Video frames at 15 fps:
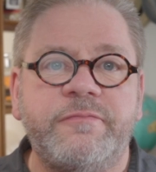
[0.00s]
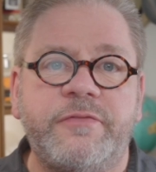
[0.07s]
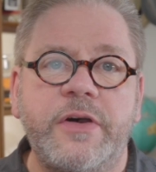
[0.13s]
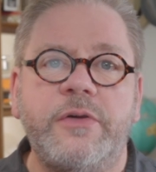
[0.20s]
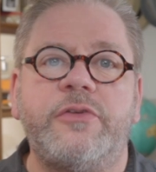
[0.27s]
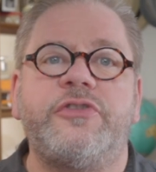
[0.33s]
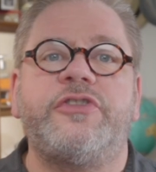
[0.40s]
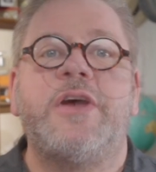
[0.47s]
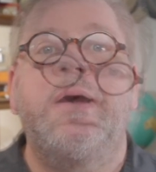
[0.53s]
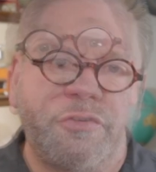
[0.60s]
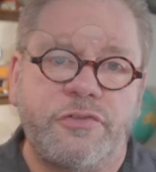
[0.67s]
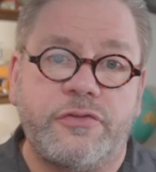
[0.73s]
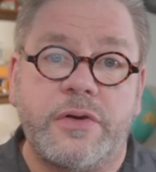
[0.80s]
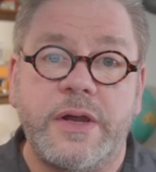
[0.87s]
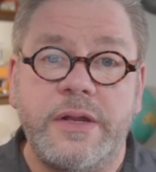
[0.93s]

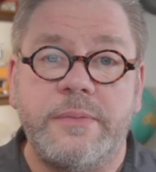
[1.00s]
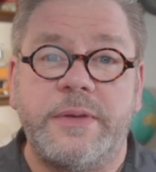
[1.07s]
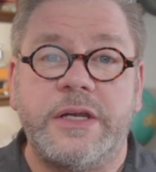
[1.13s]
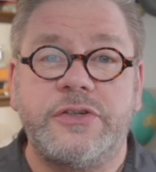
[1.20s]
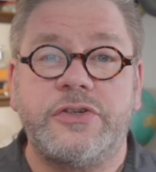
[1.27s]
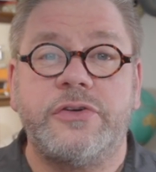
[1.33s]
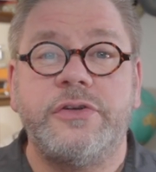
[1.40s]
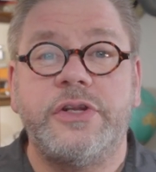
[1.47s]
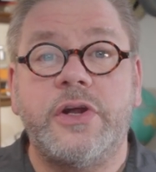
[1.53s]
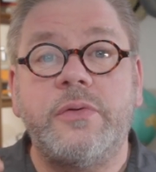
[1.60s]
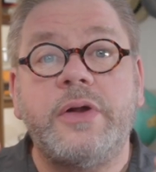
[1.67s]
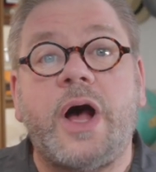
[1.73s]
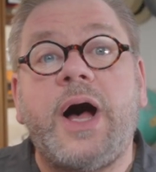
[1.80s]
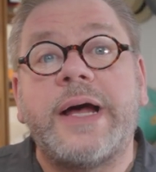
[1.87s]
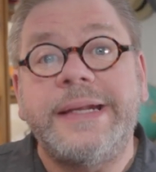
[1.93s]
Photoshop's trying to make sure you
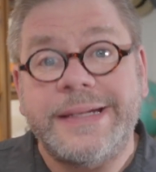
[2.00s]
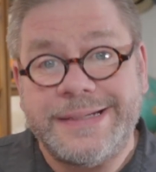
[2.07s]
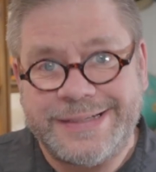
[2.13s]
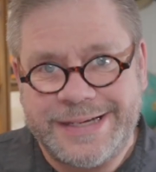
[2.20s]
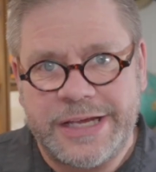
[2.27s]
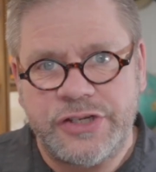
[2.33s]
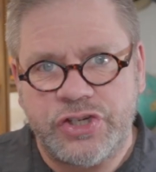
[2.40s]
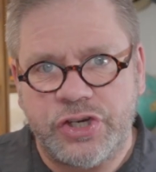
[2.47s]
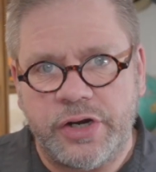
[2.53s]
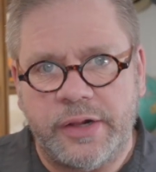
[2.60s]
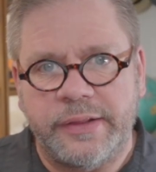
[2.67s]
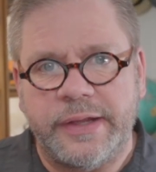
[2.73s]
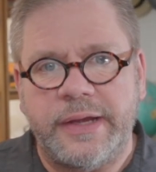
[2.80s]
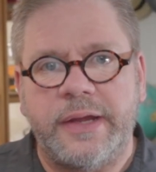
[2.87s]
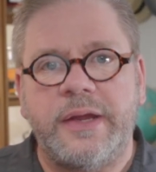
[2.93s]
don't
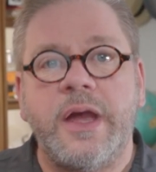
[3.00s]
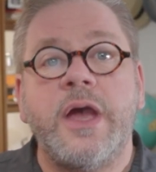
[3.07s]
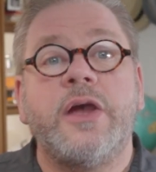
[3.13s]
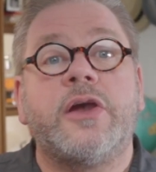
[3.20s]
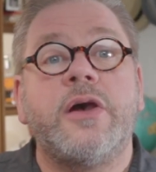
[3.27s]
unintentionally